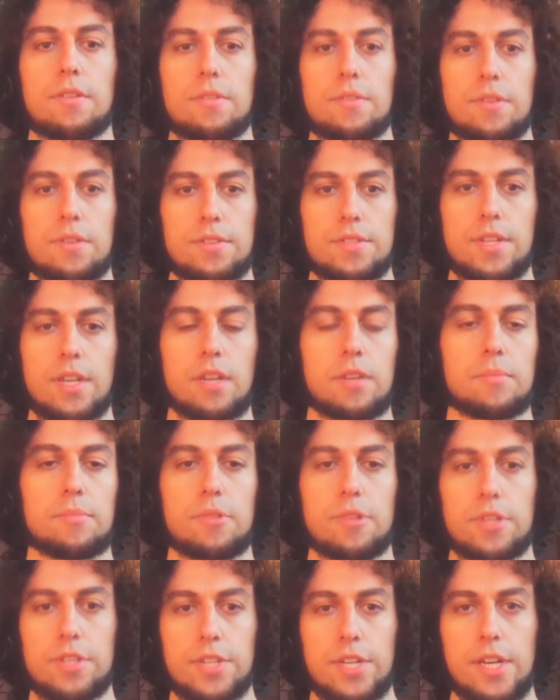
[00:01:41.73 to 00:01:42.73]

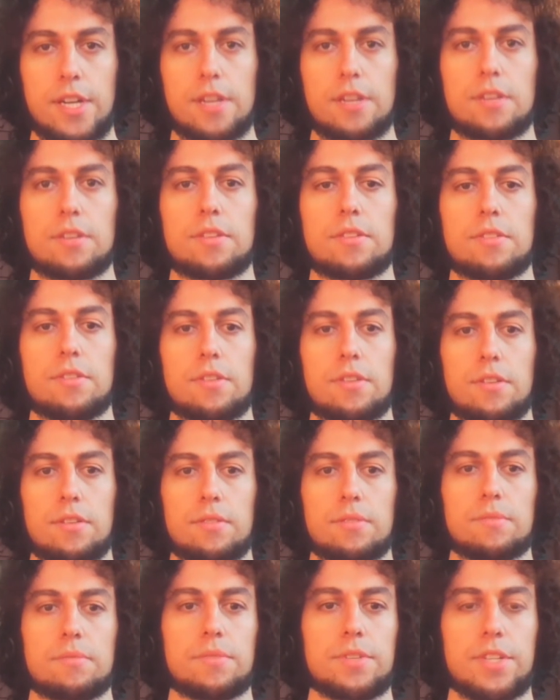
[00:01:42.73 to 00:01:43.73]
second-born child
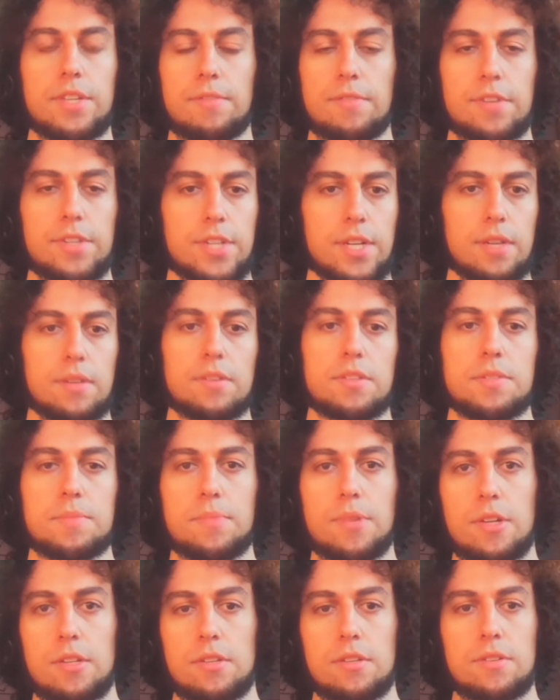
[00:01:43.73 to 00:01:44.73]
or whichever child is
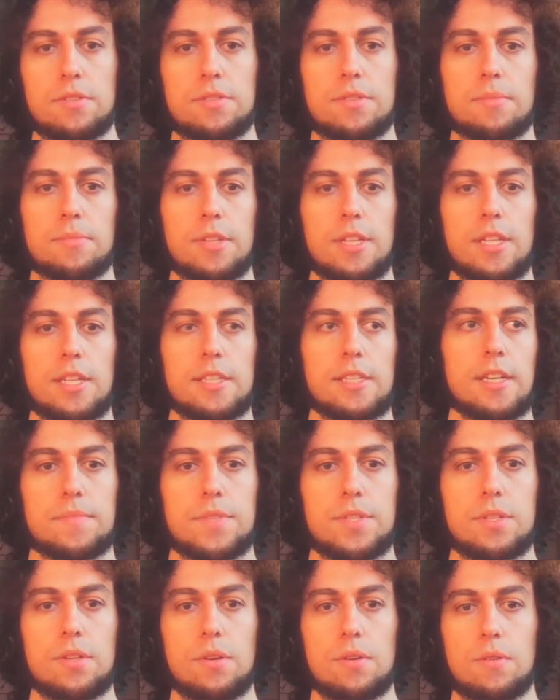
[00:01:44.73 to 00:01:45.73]
smaller or something like
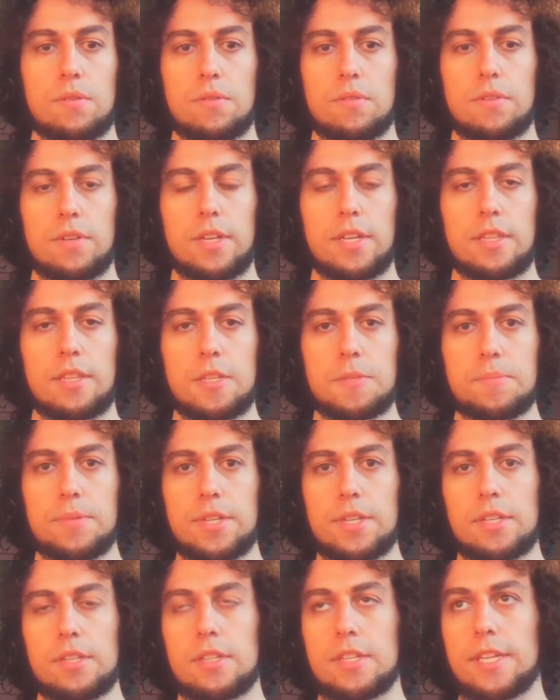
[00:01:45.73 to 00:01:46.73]
that. So in this
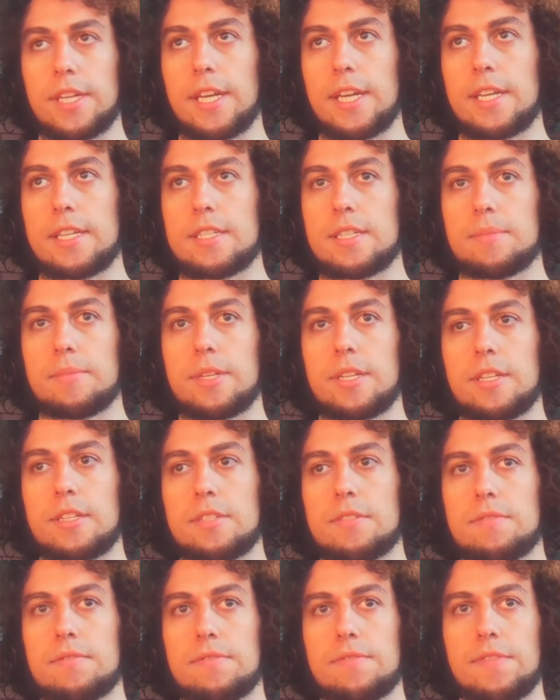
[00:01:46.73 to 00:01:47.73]
particular case, I mean,
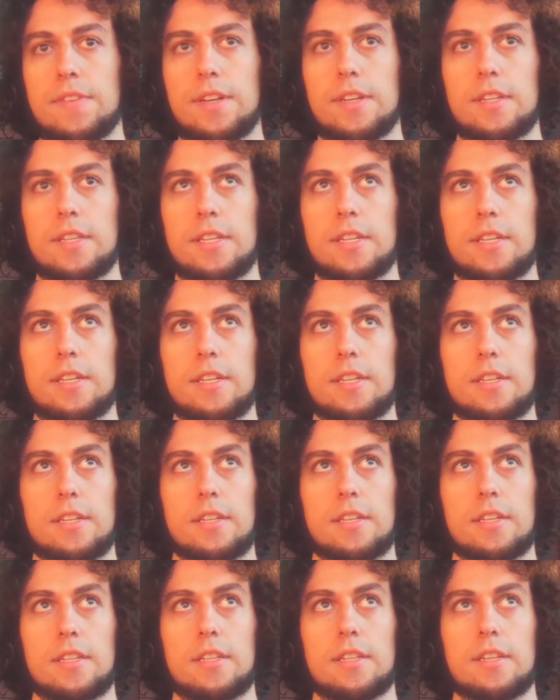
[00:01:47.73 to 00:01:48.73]
it's fairly
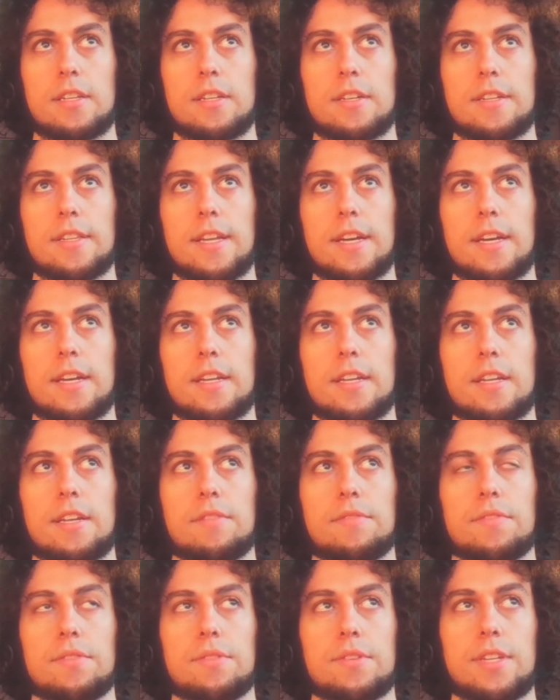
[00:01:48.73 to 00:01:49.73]
clear that
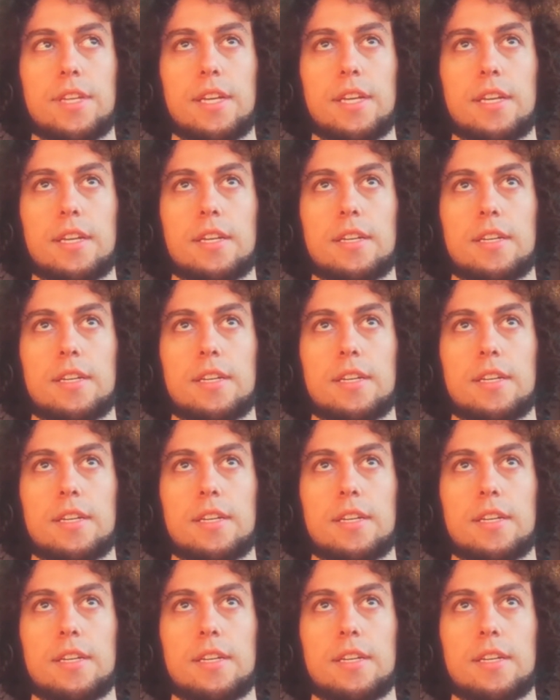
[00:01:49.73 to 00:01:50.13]
if you take